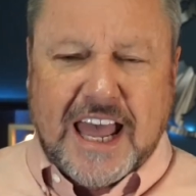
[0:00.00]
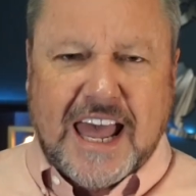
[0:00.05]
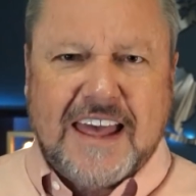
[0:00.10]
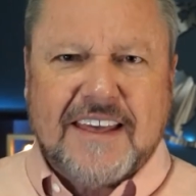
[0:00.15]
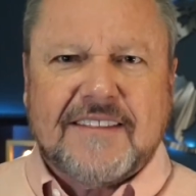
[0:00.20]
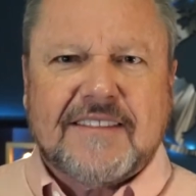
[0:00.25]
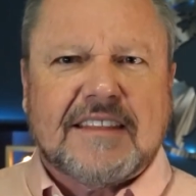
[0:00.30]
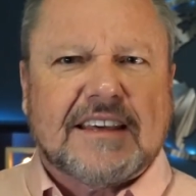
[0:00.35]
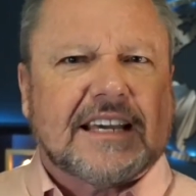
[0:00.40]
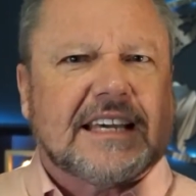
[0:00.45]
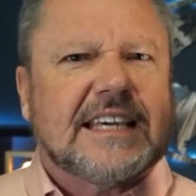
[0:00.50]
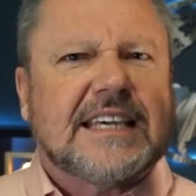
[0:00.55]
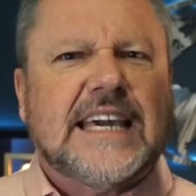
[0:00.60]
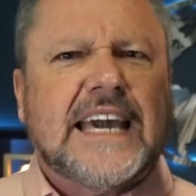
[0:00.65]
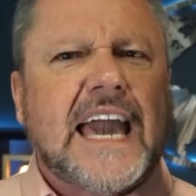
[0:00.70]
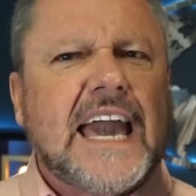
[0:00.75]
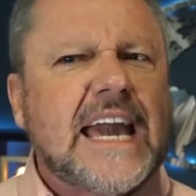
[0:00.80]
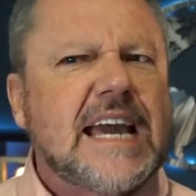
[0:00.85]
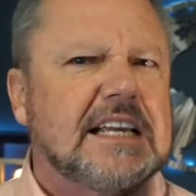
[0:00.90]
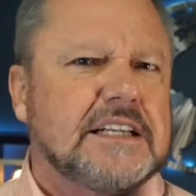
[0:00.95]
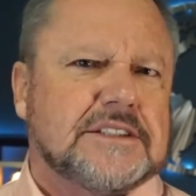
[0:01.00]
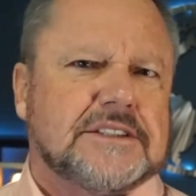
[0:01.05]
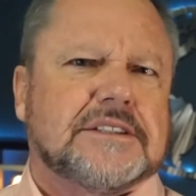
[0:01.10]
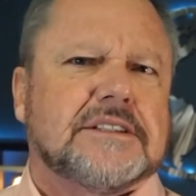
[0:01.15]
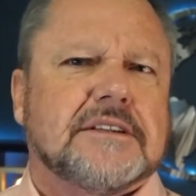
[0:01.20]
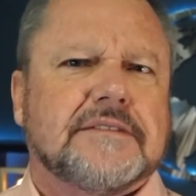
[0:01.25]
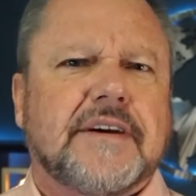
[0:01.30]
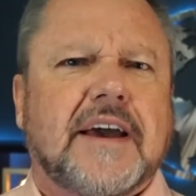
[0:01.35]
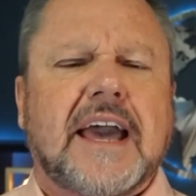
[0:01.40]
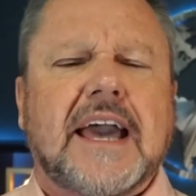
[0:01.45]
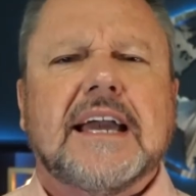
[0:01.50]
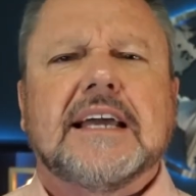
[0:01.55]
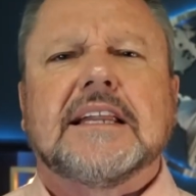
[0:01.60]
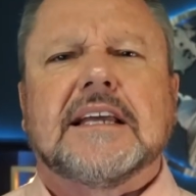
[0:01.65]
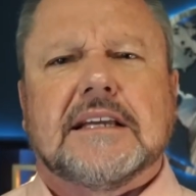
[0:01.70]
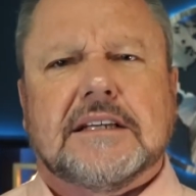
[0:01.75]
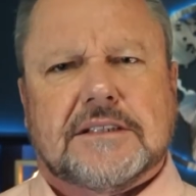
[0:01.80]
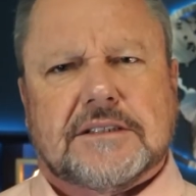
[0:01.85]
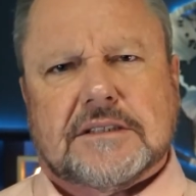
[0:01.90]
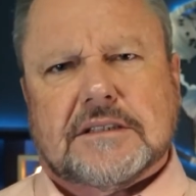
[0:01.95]
and the gates of
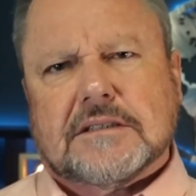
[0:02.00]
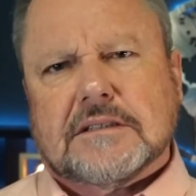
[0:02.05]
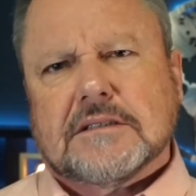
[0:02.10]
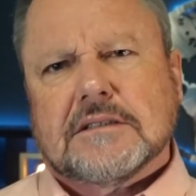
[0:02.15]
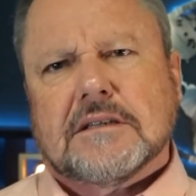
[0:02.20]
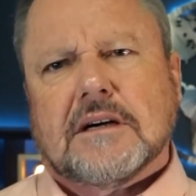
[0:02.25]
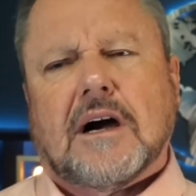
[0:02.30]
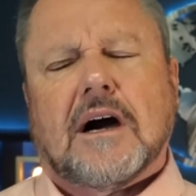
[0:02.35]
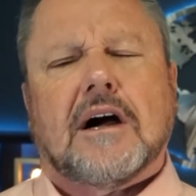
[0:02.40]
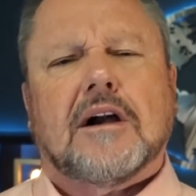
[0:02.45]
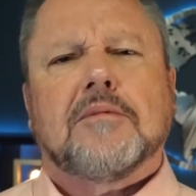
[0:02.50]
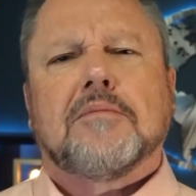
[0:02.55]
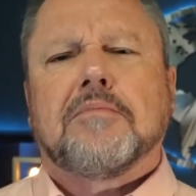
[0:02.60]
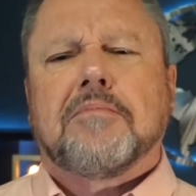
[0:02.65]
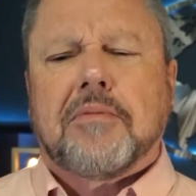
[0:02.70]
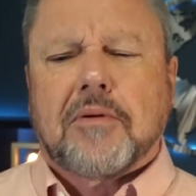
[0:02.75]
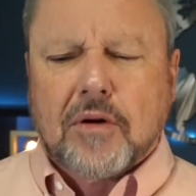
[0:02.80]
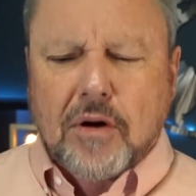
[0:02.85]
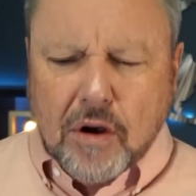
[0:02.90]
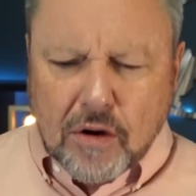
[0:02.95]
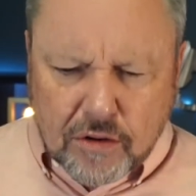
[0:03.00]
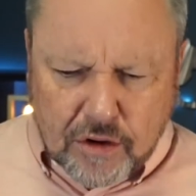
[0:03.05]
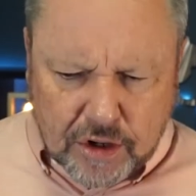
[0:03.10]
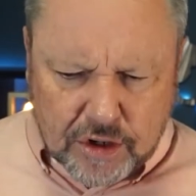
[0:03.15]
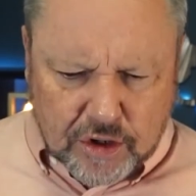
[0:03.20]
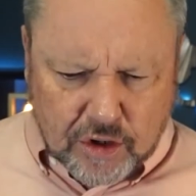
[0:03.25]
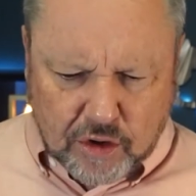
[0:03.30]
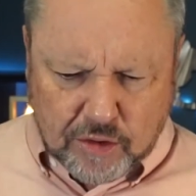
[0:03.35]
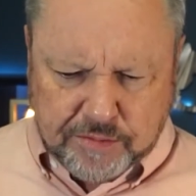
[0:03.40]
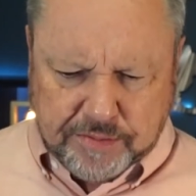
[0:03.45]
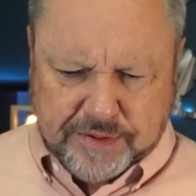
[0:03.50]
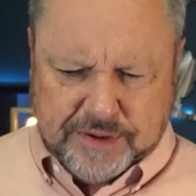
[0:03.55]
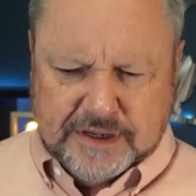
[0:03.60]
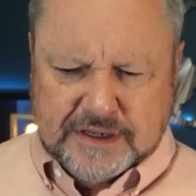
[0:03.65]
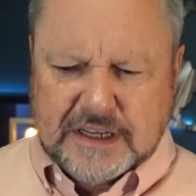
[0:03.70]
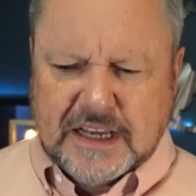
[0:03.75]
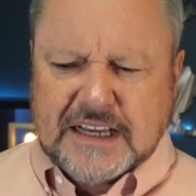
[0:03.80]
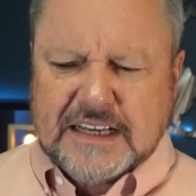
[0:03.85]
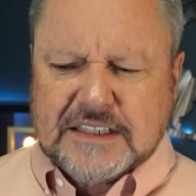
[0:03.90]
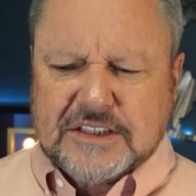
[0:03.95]
Hades are broken open.